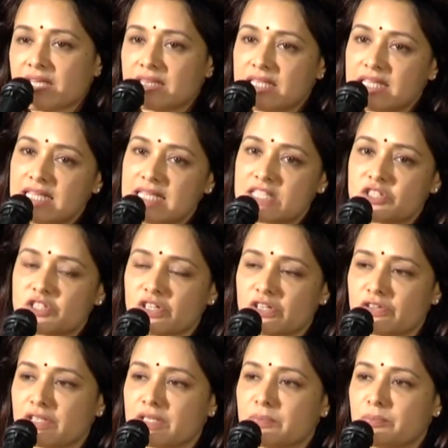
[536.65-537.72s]
These
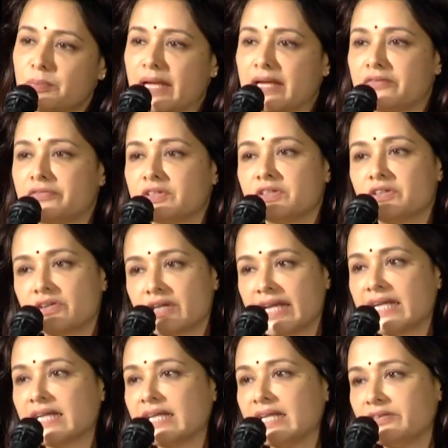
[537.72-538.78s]
children benefit
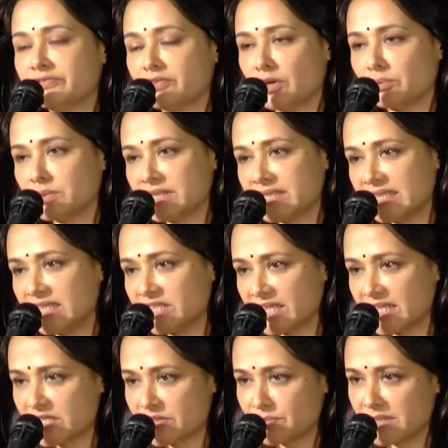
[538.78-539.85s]
greatly from the
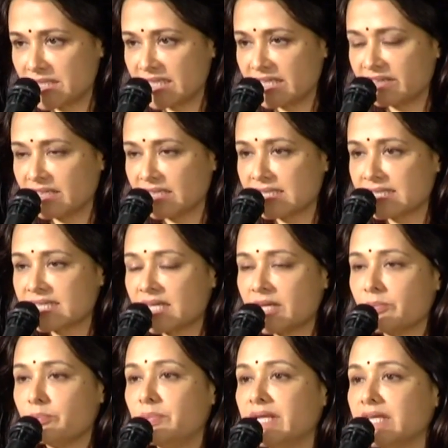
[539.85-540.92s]
Teach-Aids materials
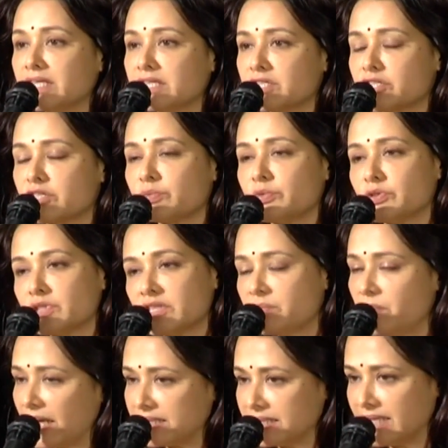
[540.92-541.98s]
being distributed
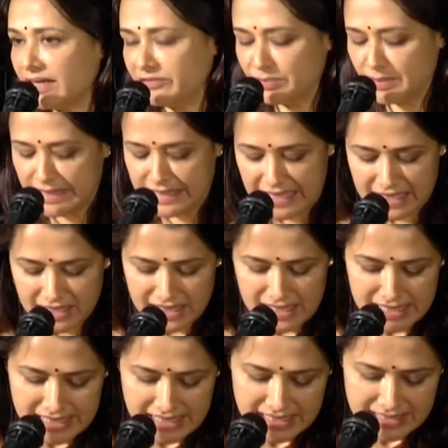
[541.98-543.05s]
by the government
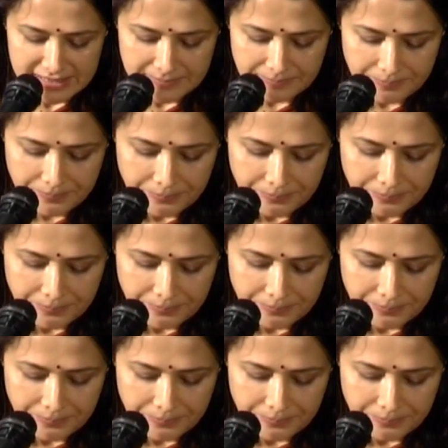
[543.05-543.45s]
agencies.